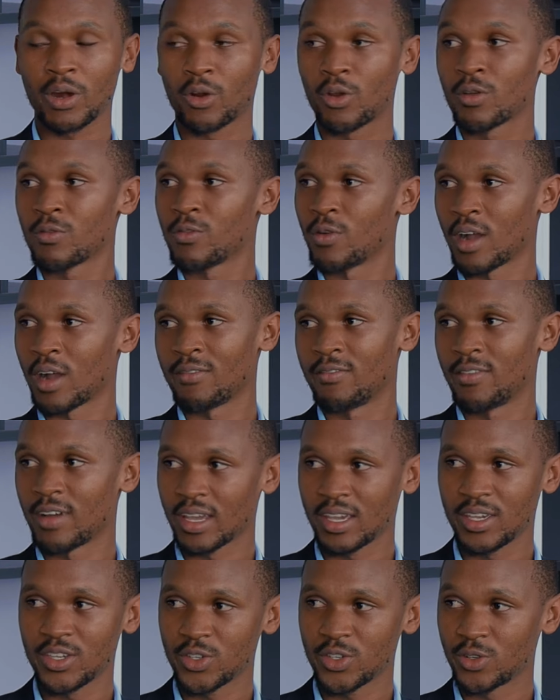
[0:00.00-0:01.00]
are going for
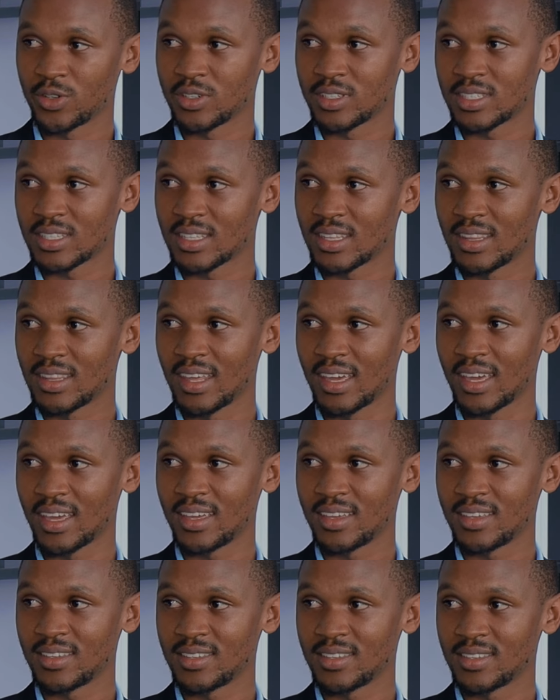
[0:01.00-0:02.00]
vacations.
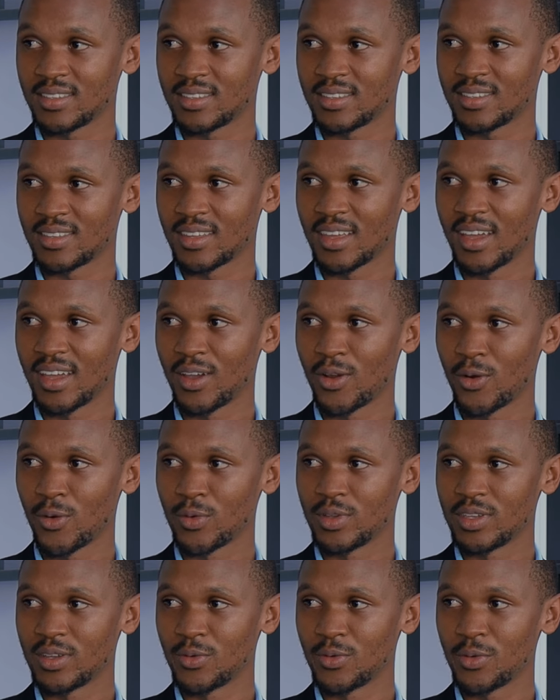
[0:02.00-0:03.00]
They
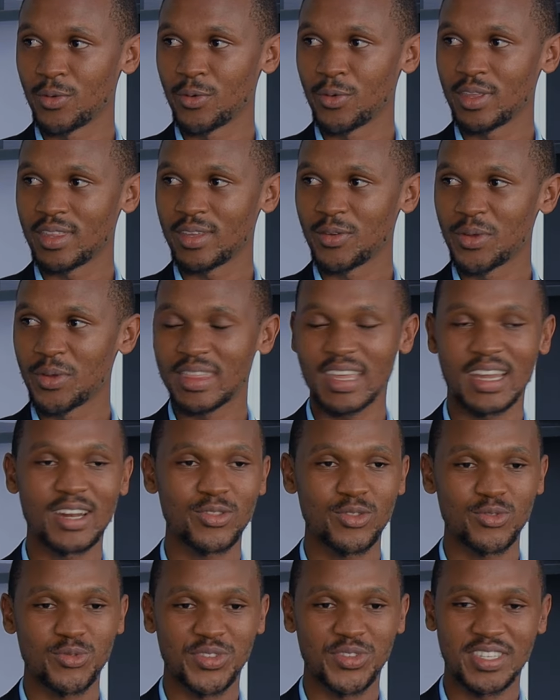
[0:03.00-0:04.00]
we, we, we
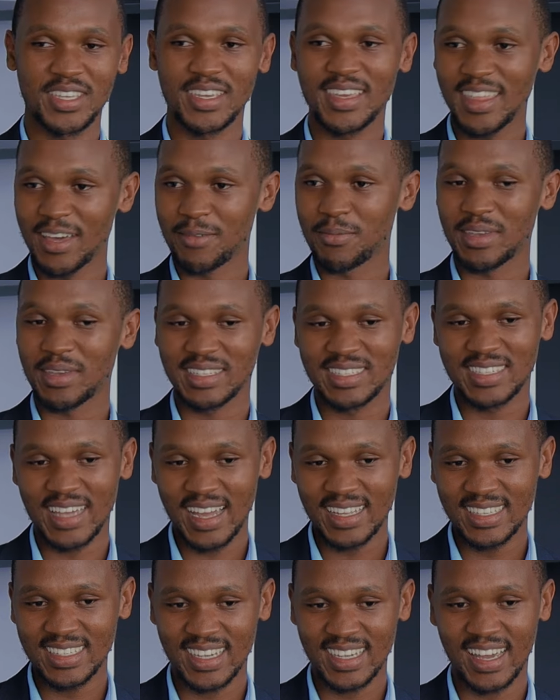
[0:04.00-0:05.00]
tend to see them in
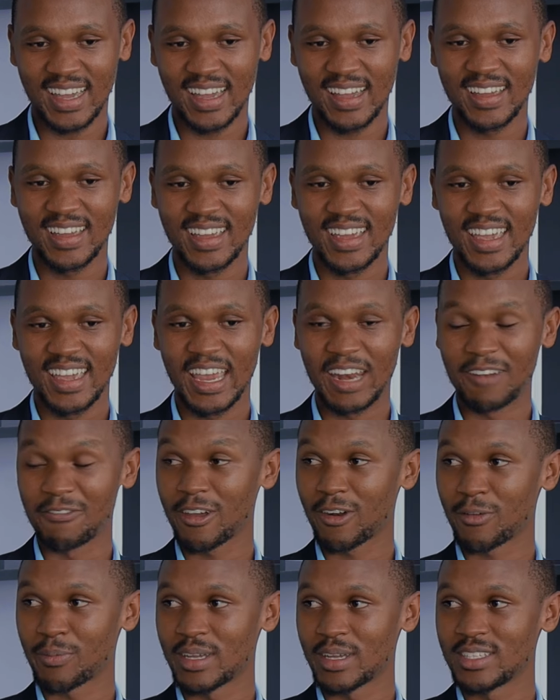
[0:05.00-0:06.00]
such
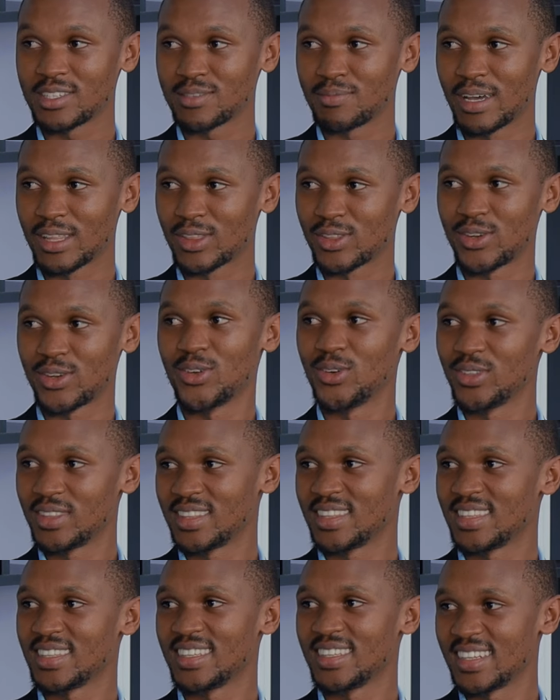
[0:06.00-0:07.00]
environments, yes. but not
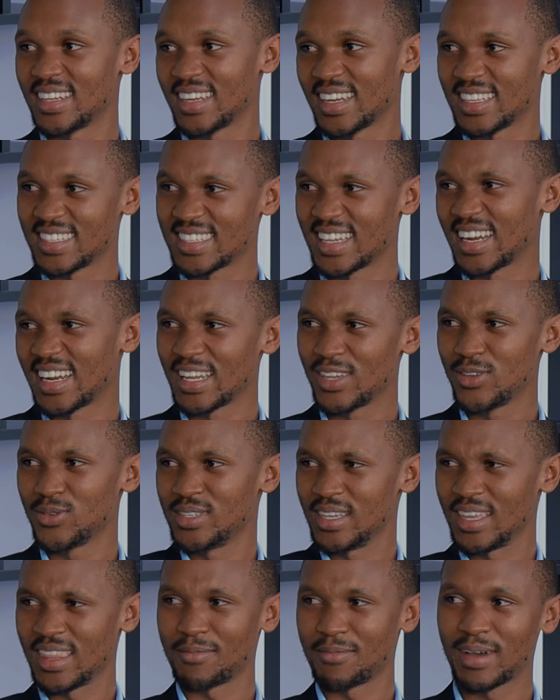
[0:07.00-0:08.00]
necessarily
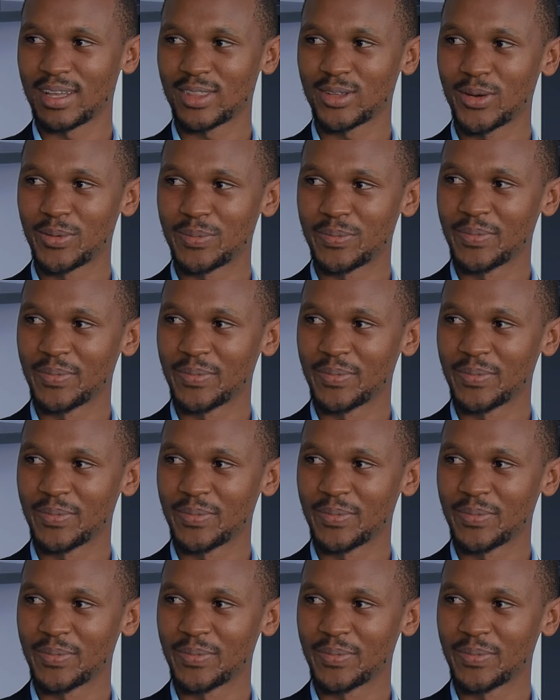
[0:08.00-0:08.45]
using them at home.